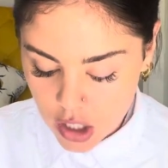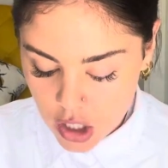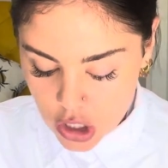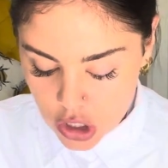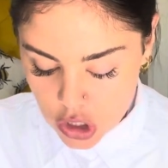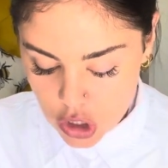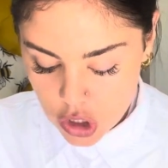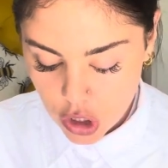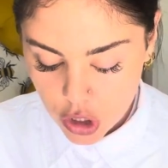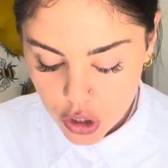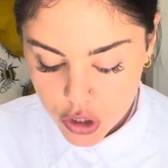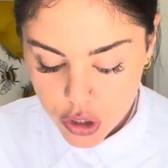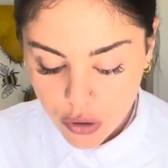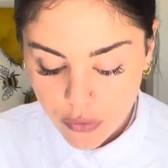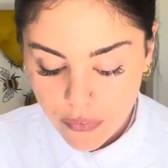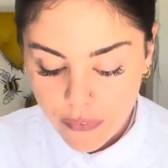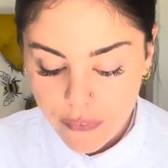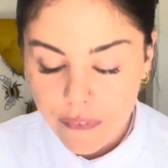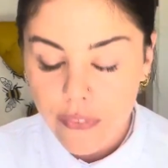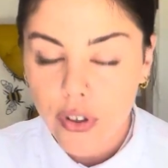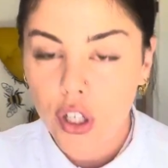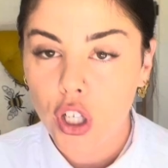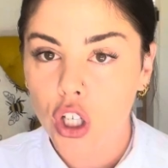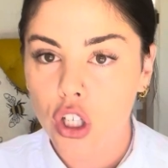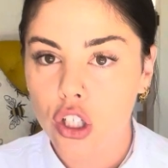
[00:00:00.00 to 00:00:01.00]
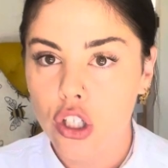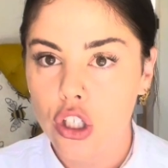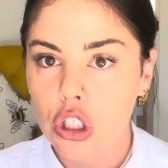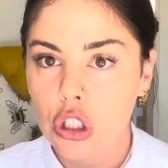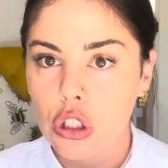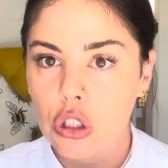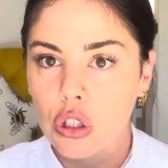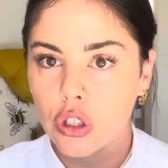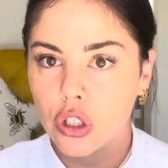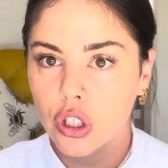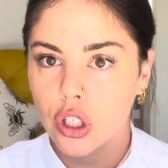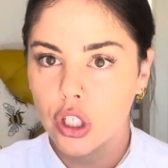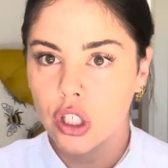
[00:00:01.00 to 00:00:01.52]
So your first
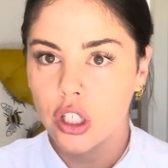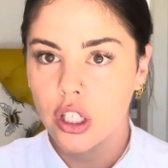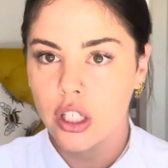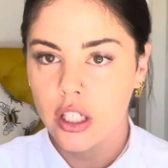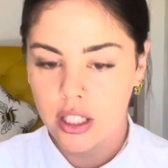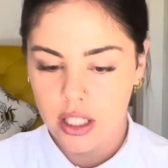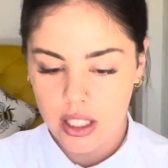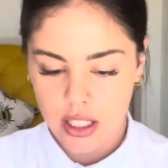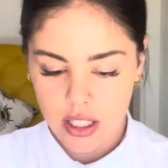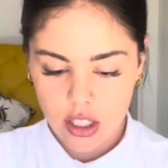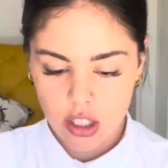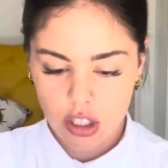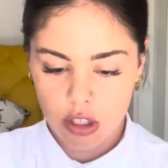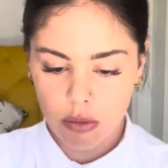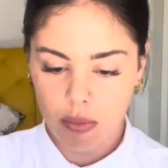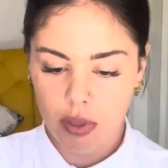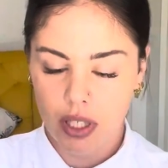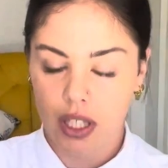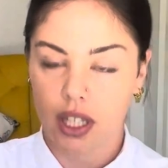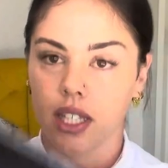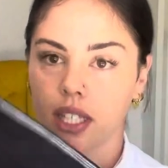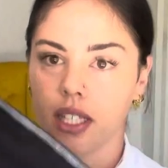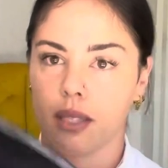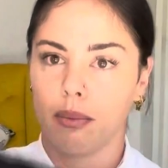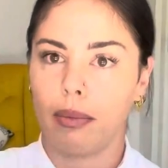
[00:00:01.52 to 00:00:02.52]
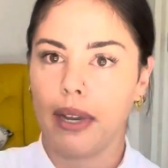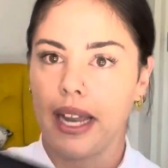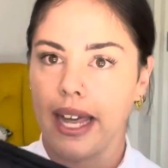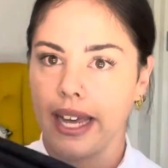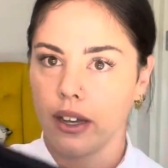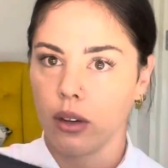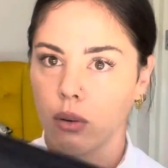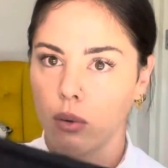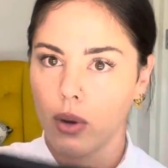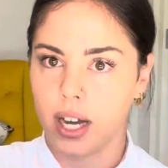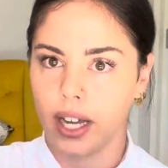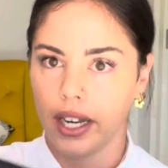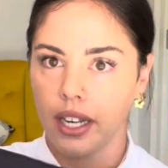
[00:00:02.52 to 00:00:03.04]
duk needs to be this
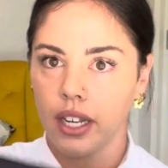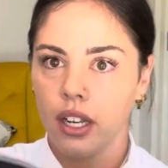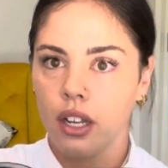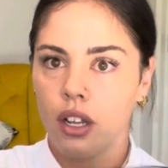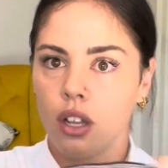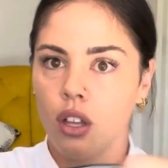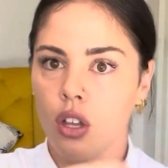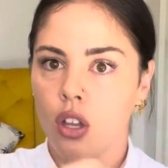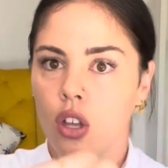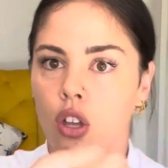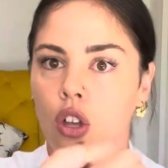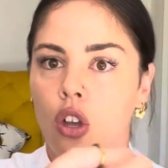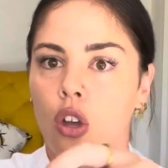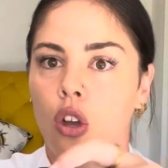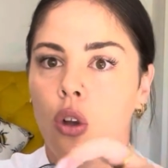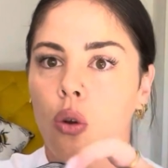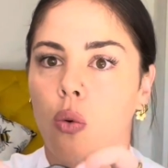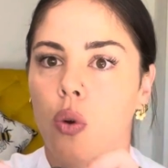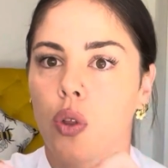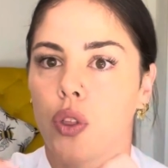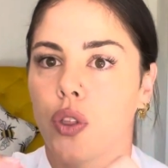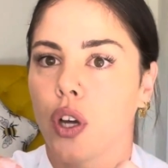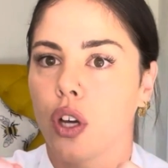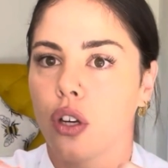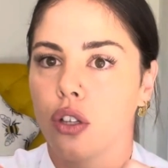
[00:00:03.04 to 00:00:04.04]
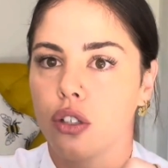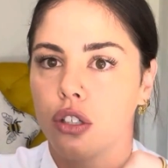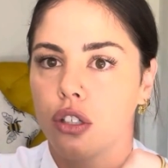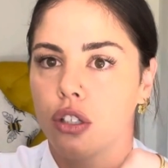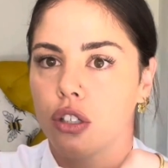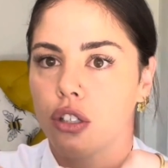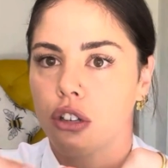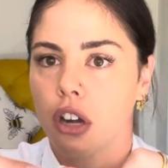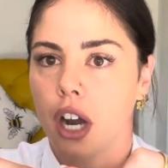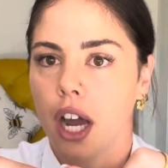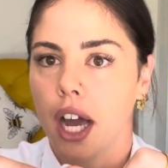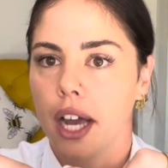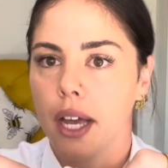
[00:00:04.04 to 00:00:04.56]
black one with those
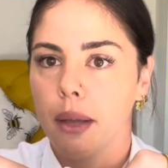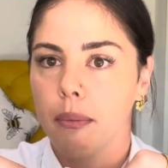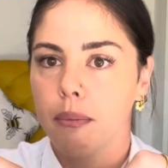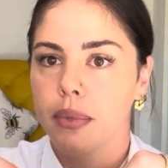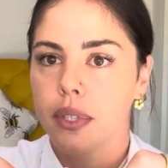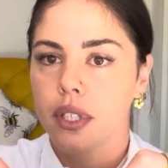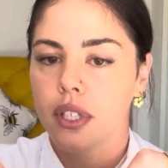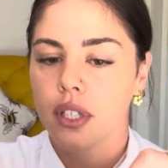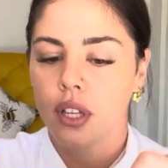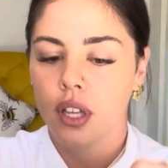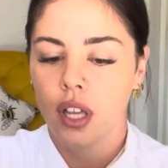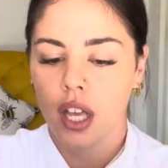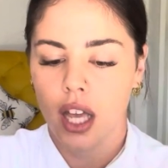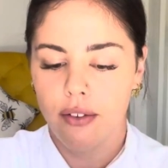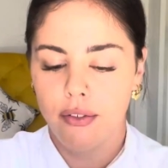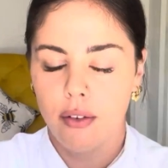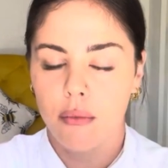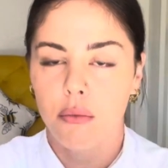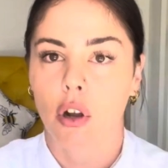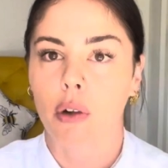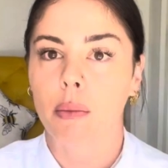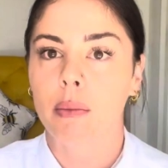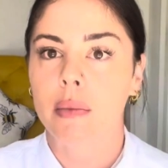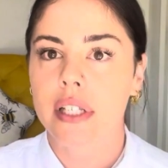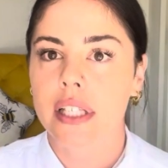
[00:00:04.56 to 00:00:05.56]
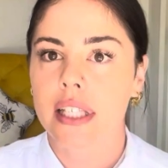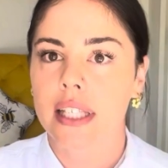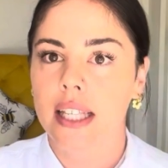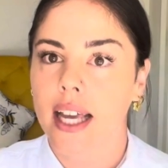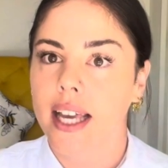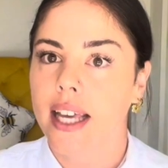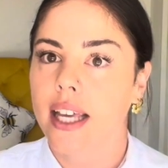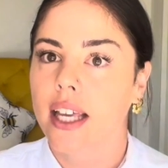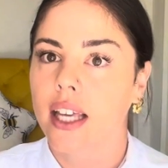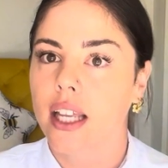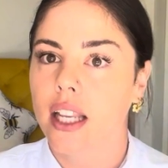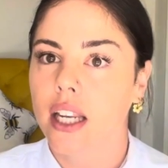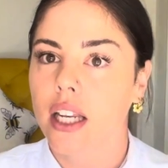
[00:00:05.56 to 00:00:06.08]
stripes. If I'm not
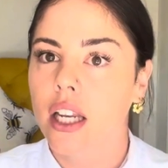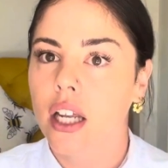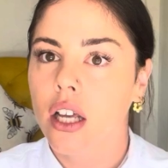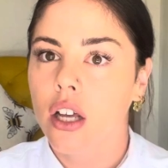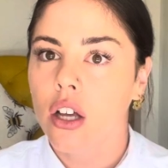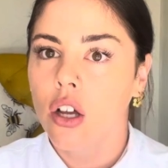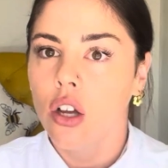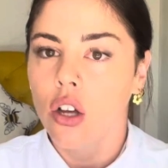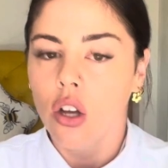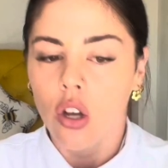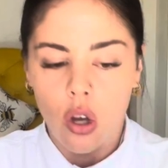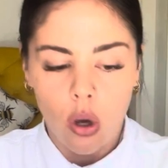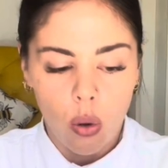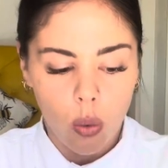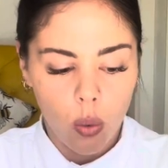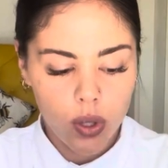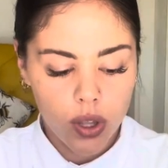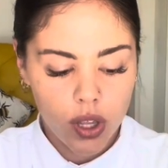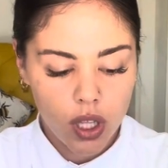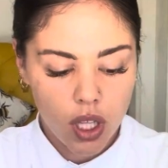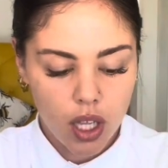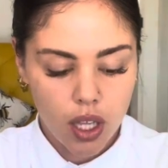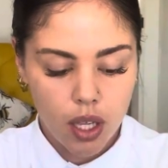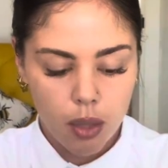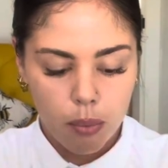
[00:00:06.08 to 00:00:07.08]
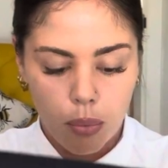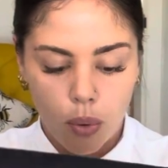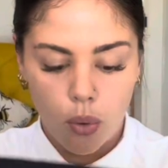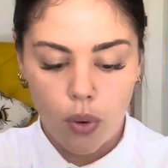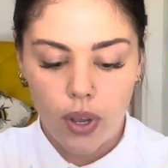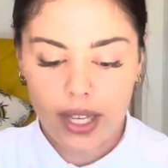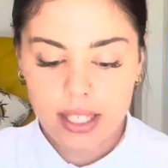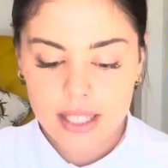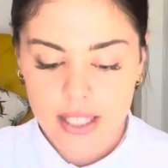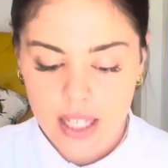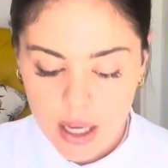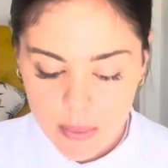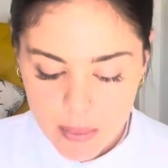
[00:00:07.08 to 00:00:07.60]
mistaken, when the
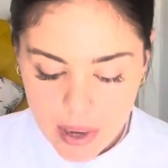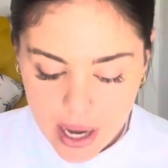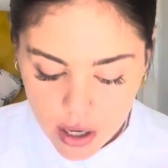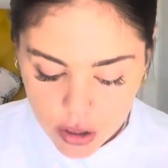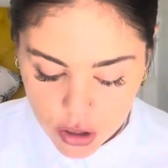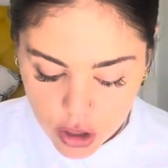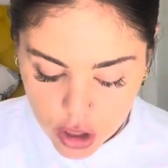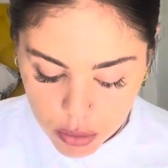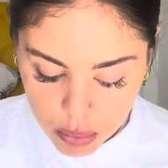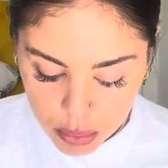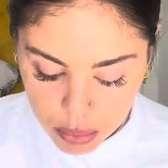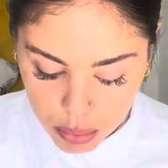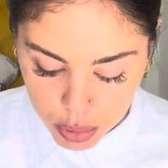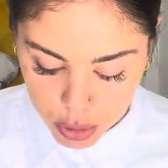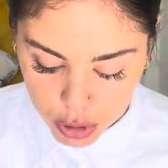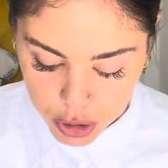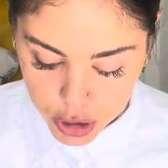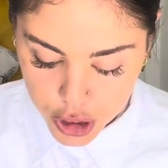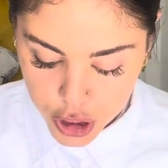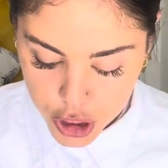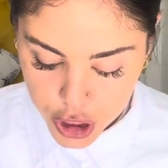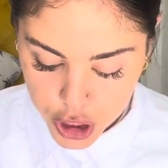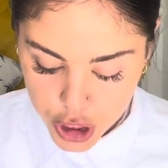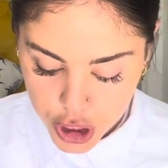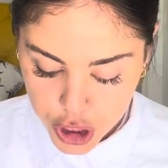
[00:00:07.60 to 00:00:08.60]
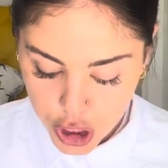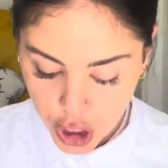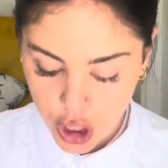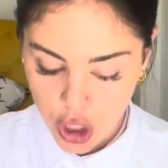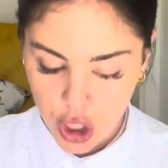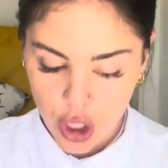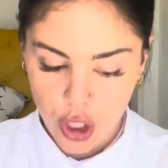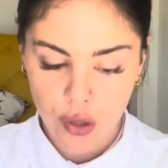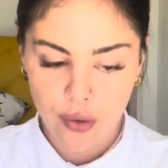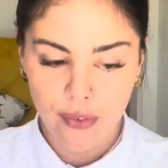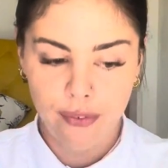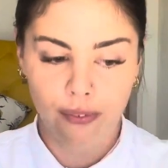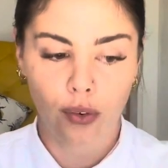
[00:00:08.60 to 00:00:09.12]
boys come out the bush
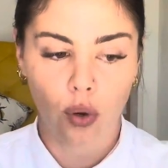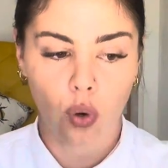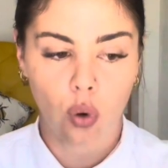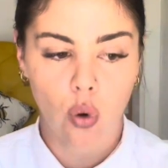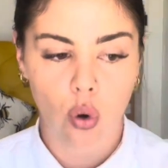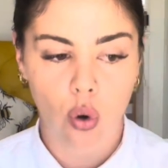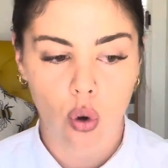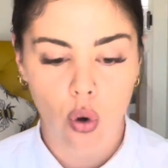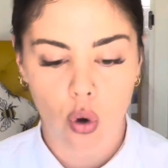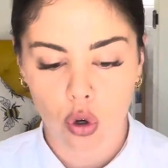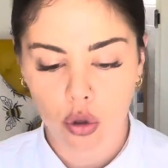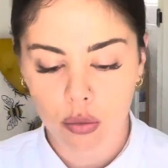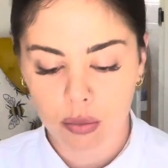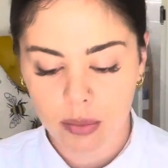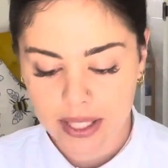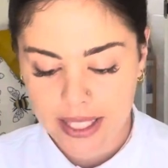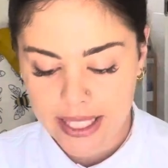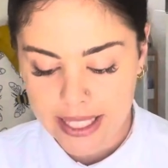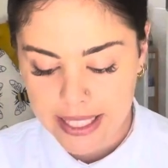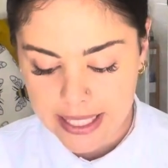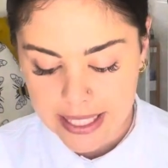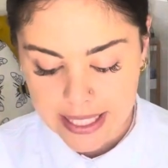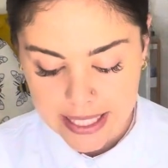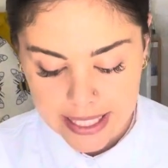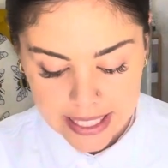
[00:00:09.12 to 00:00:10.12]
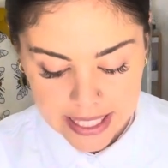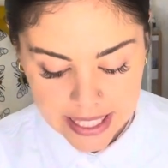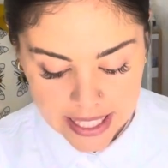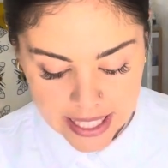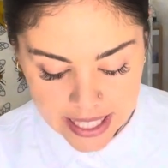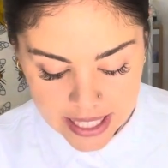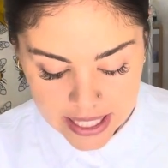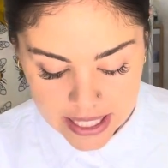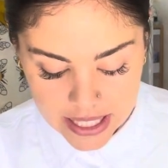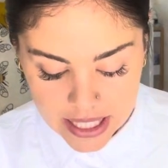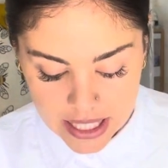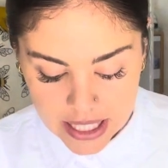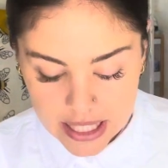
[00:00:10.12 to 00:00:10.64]
for Ungidi,
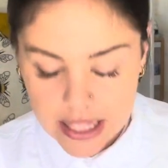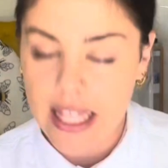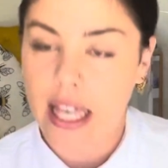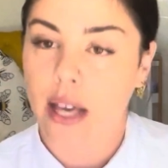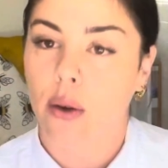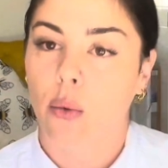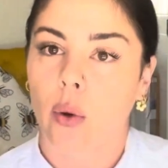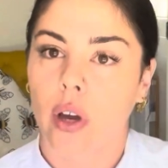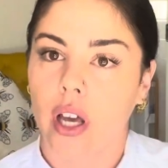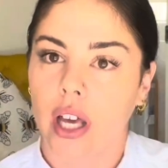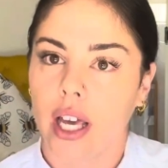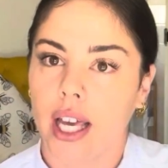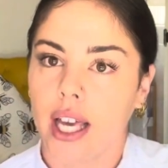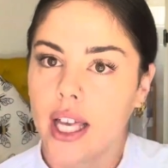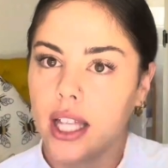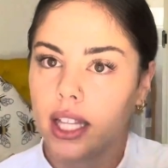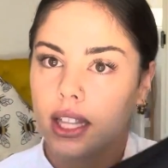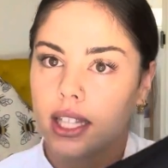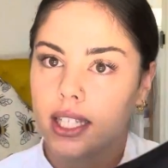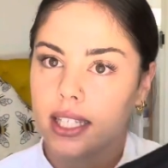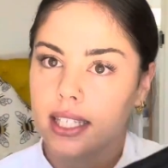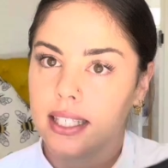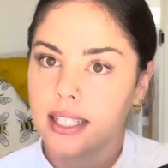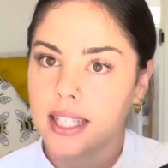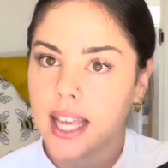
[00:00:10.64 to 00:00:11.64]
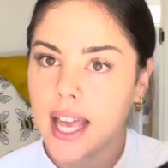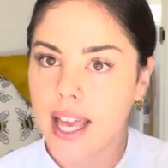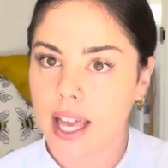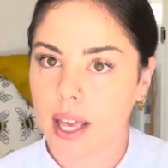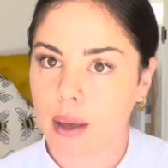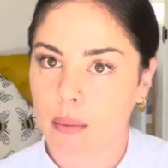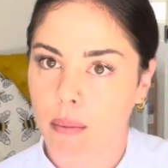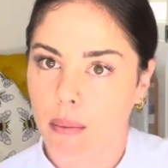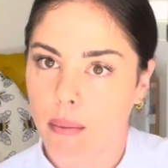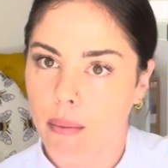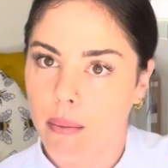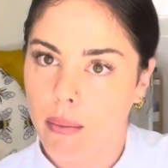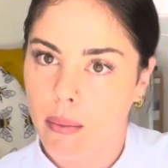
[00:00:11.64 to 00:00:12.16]
they wear the
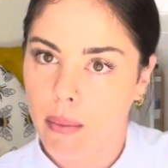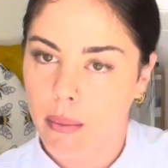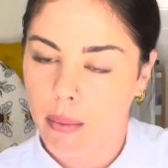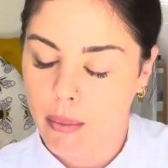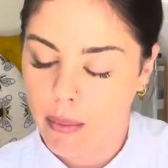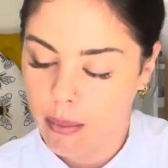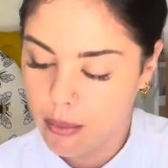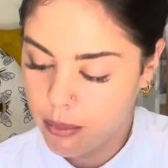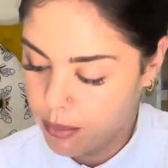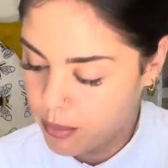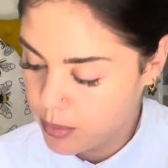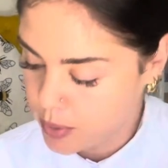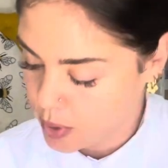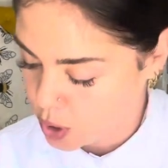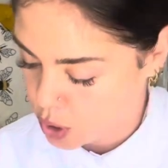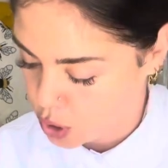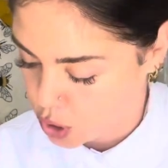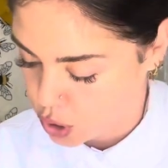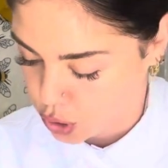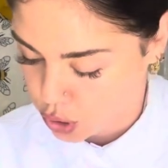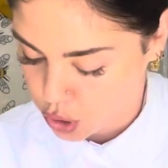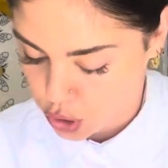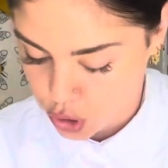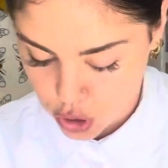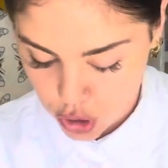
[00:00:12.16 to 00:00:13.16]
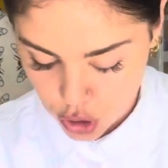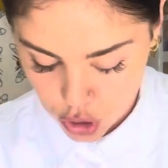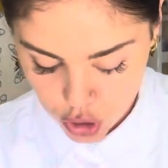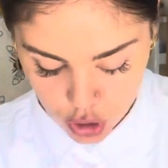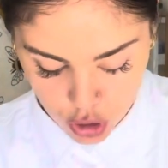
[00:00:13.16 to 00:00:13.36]
same duk.